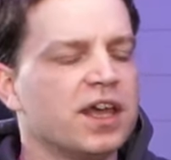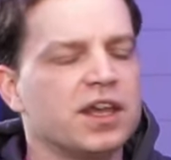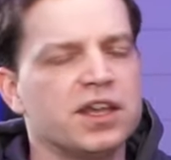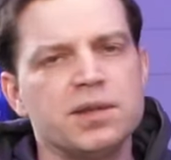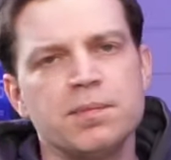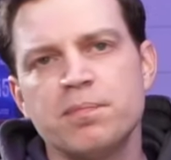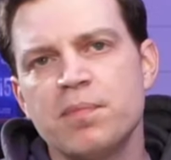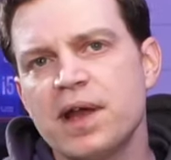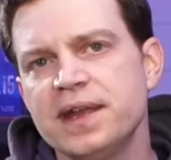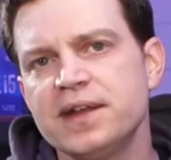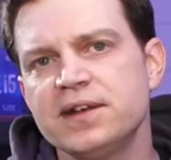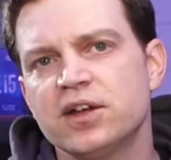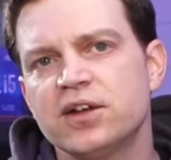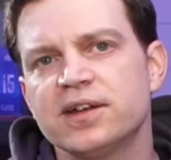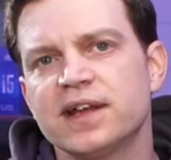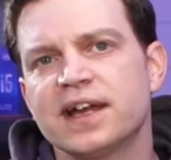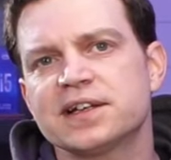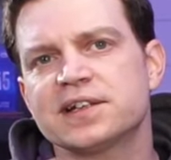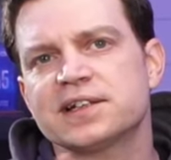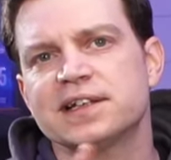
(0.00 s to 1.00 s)
you may
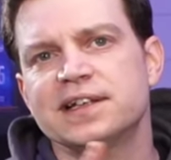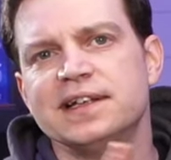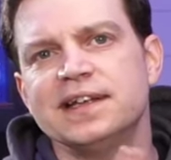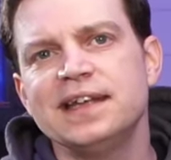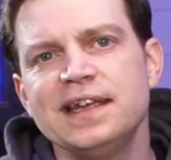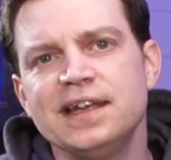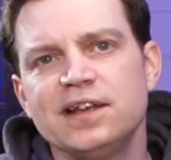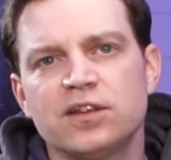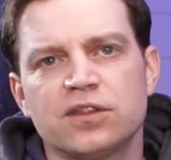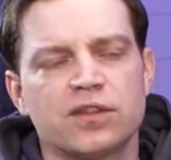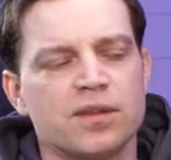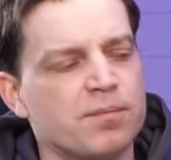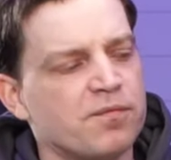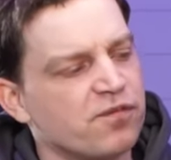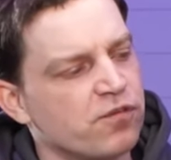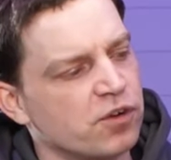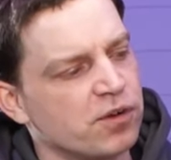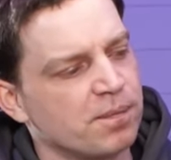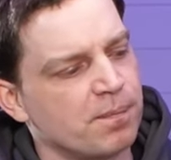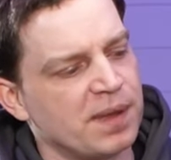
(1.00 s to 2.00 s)
not actually need the
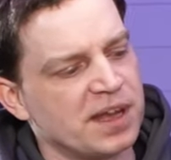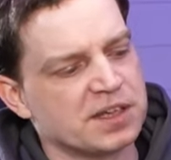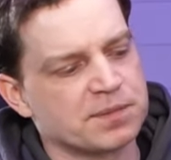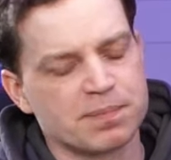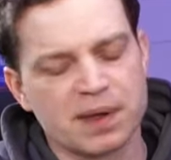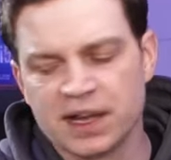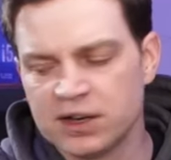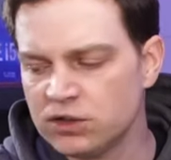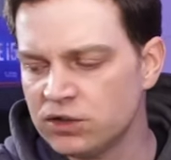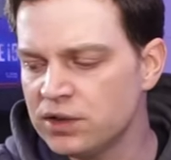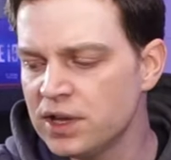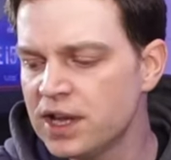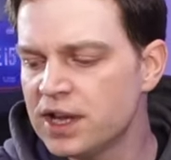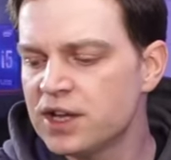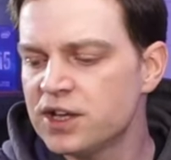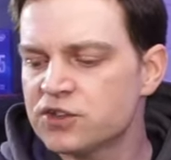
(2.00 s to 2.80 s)
front mesh panel.